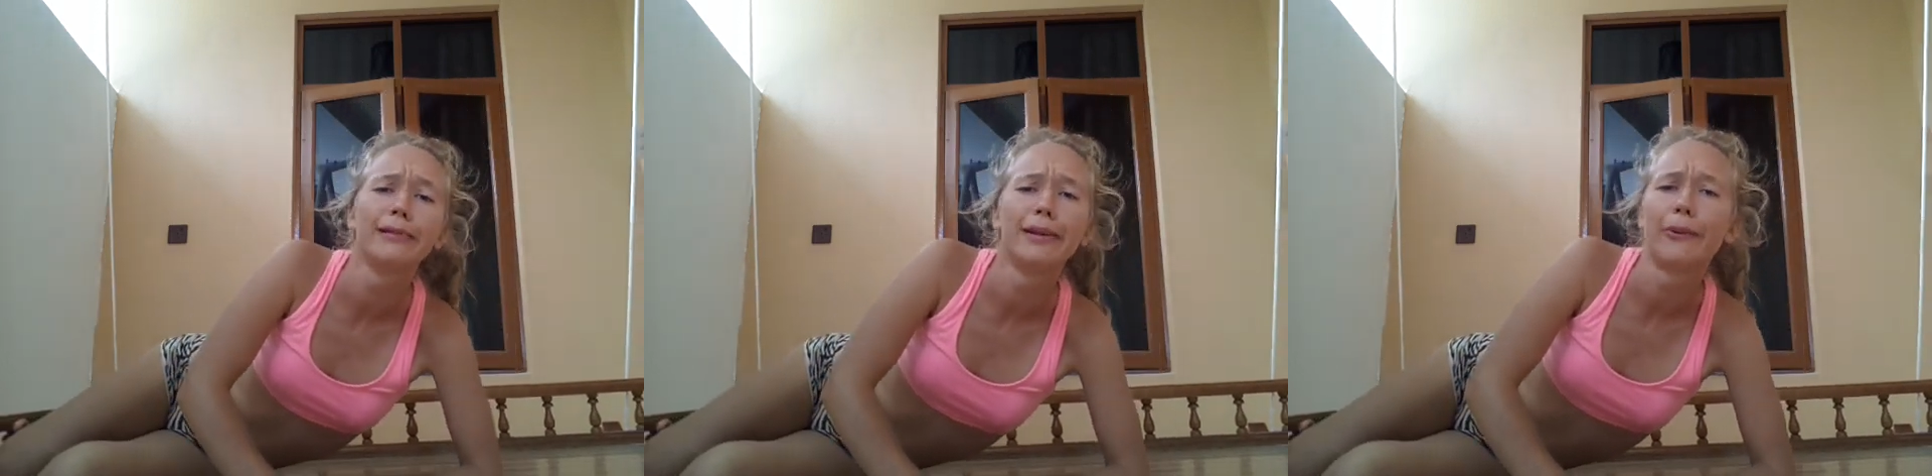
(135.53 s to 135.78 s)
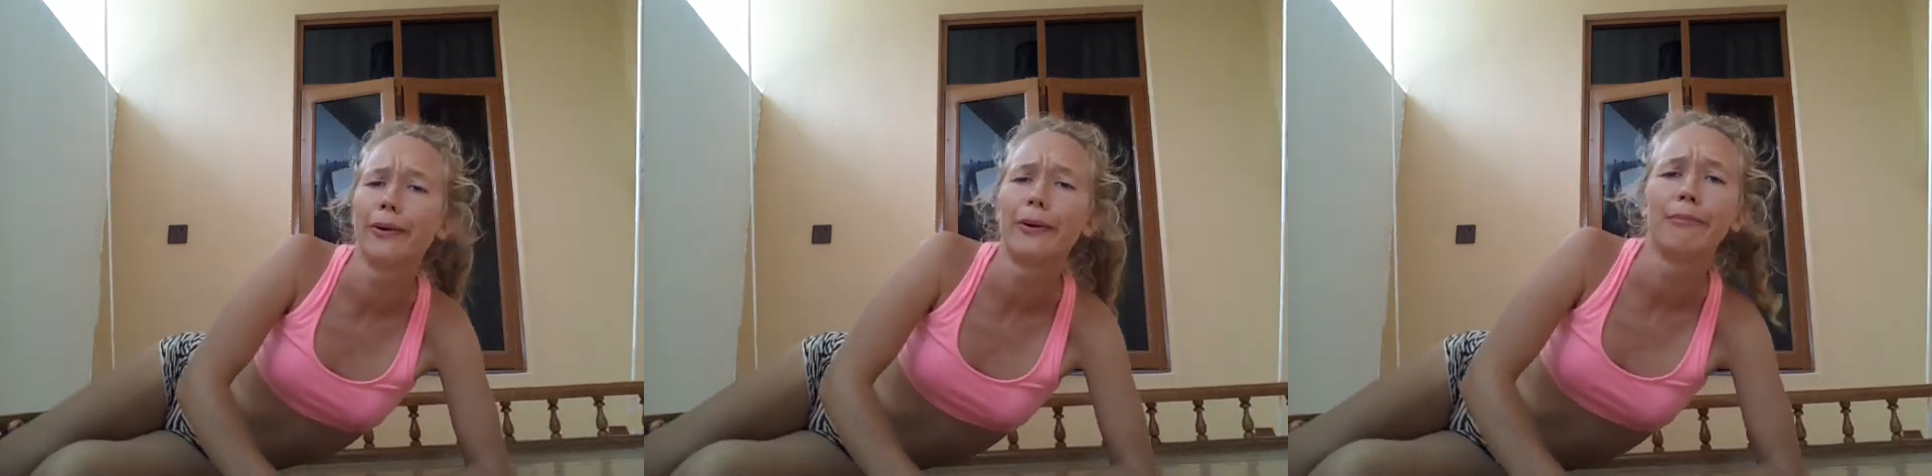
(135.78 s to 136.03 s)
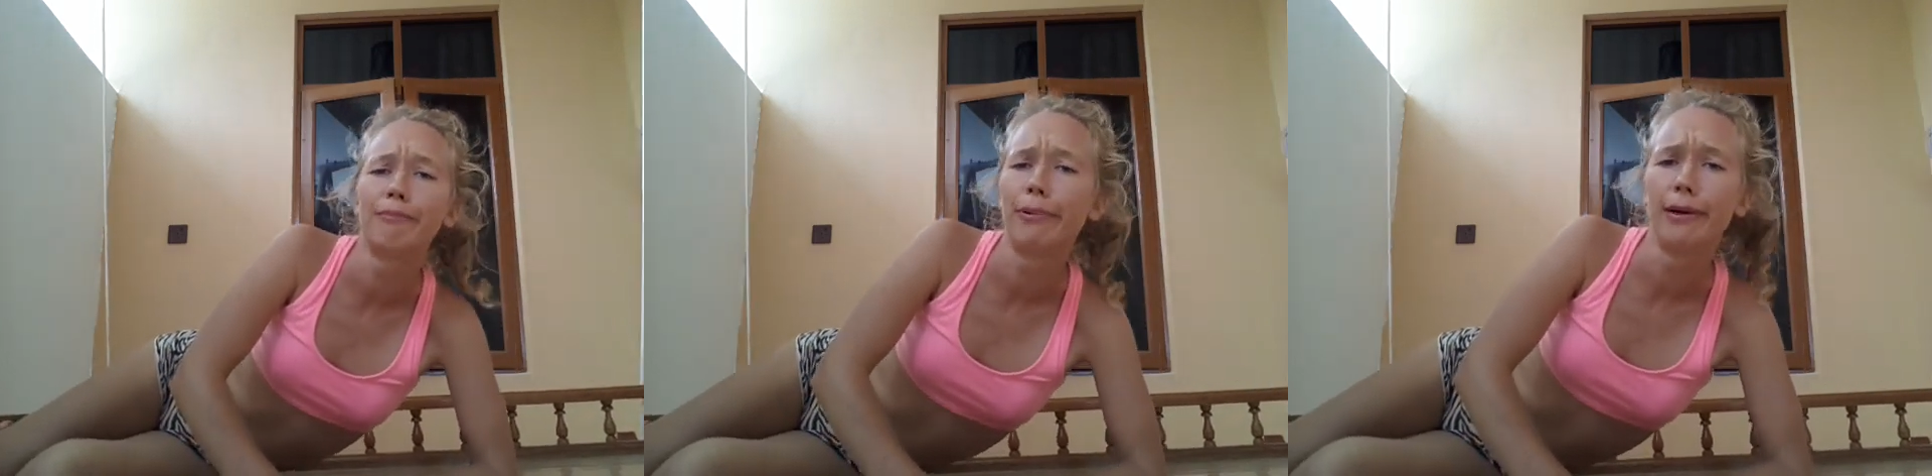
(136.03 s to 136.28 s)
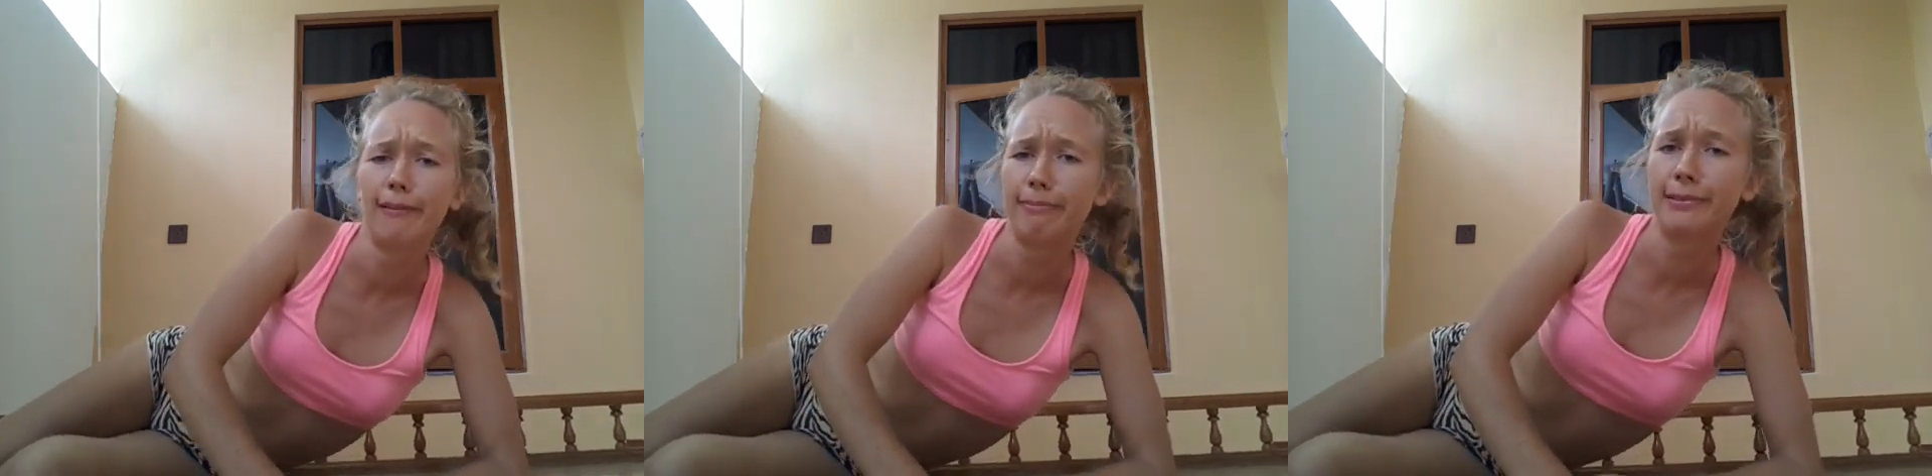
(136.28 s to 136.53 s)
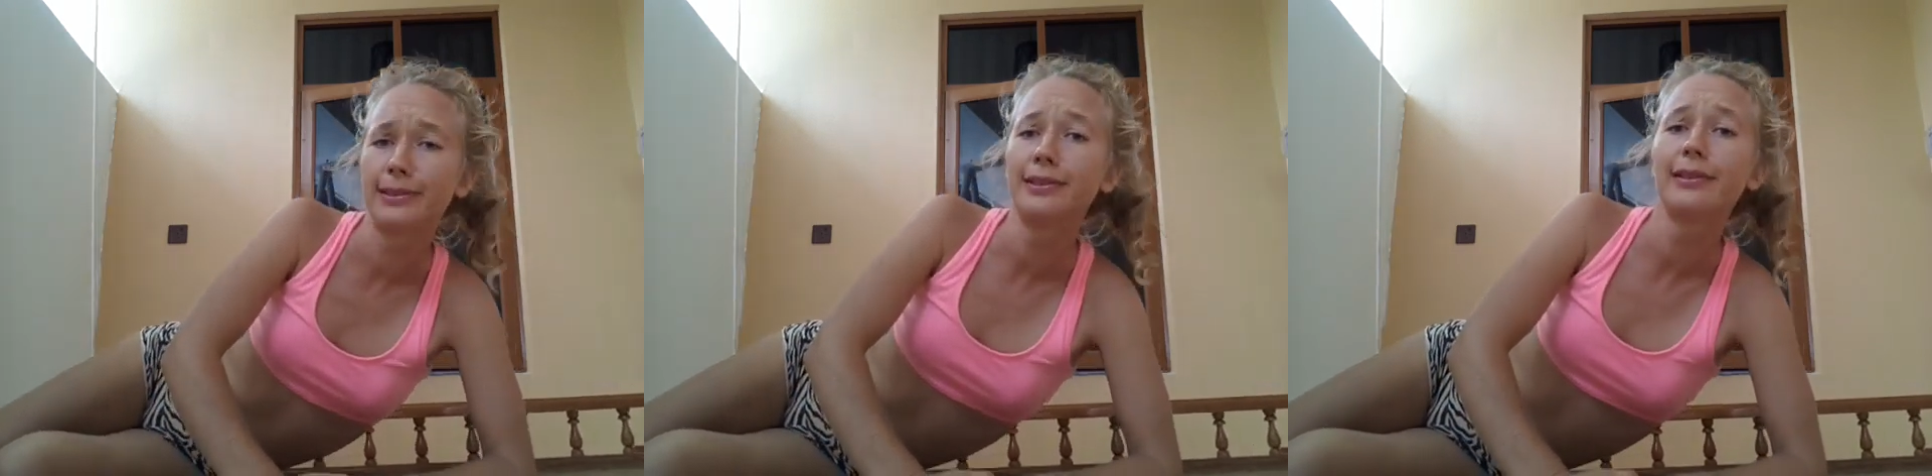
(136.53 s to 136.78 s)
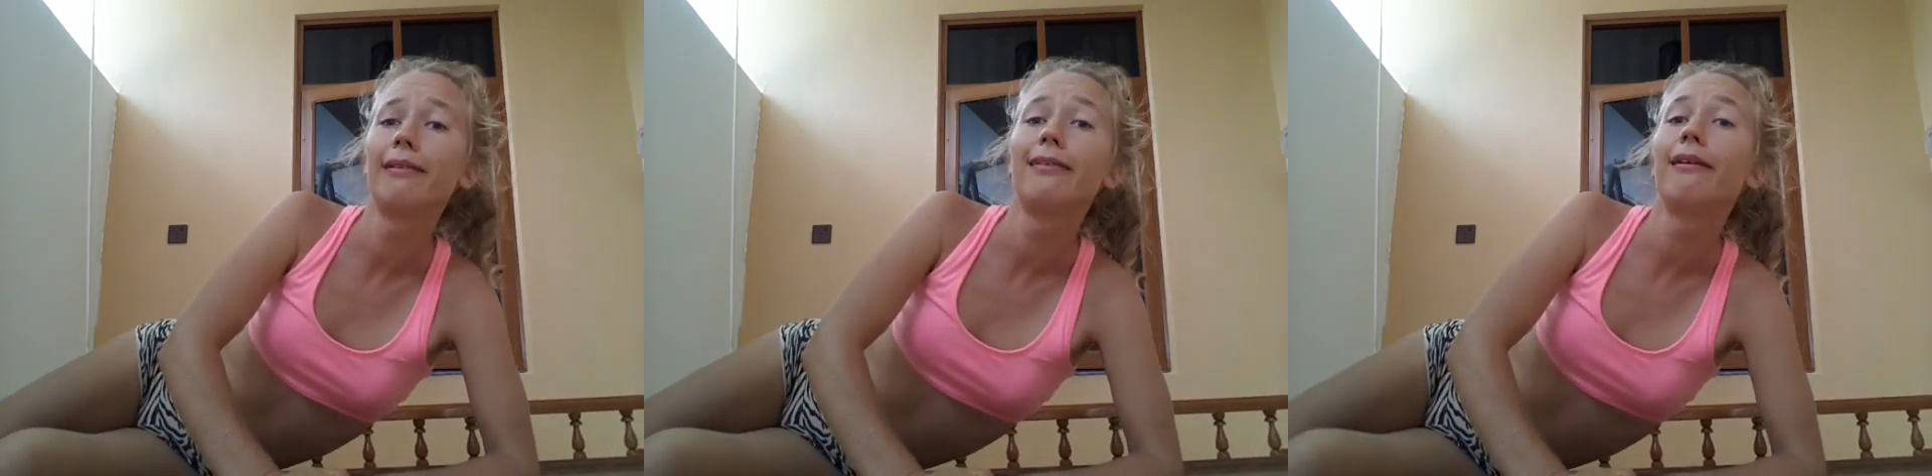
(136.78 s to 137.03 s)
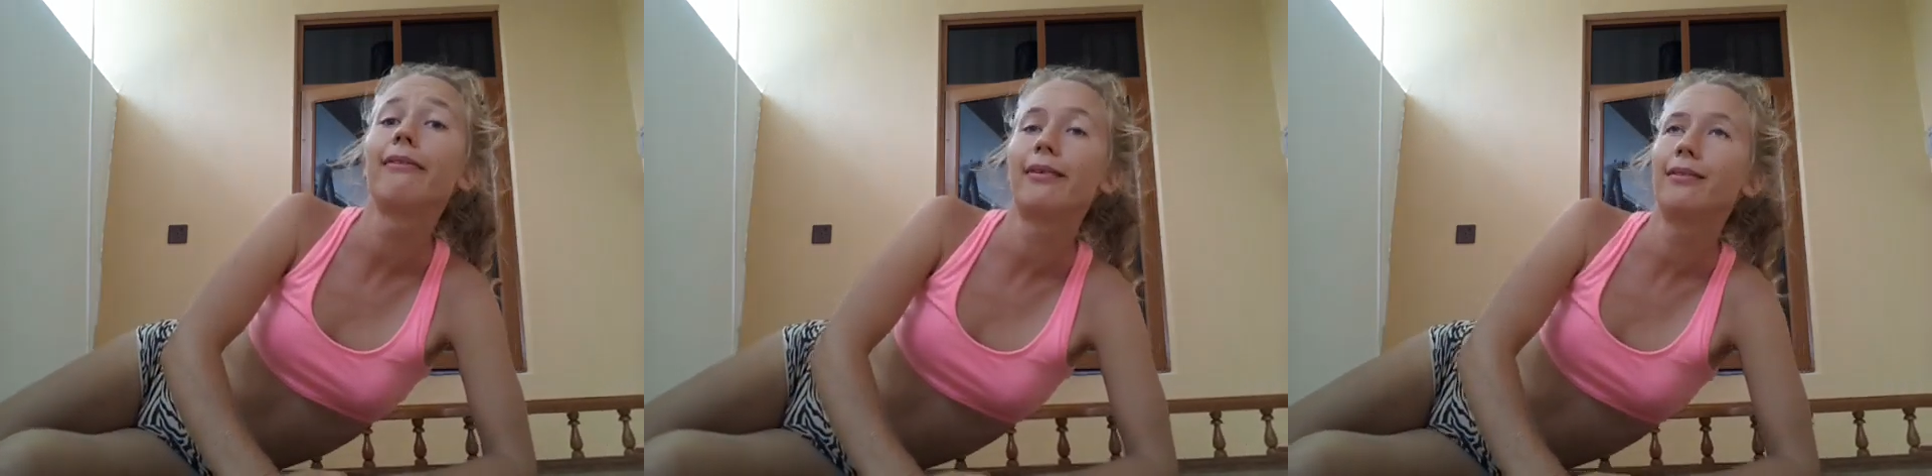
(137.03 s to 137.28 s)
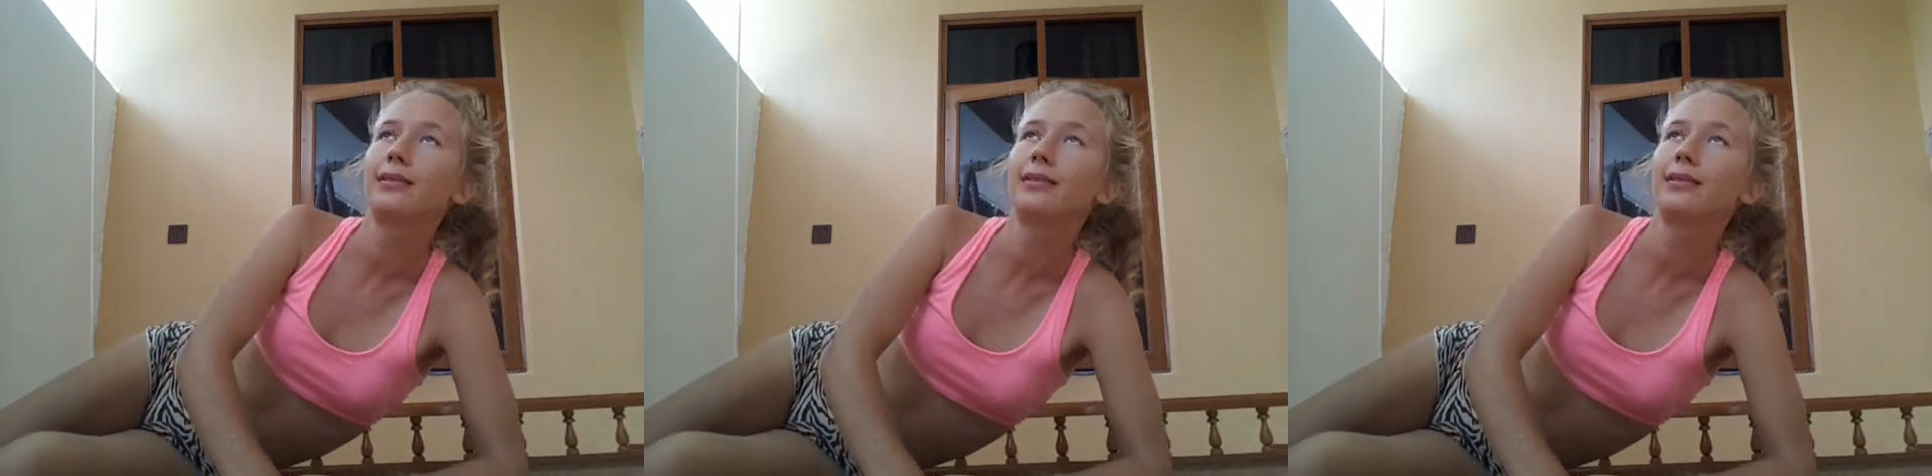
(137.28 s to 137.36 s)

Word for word: No, on purpose. No, no, no.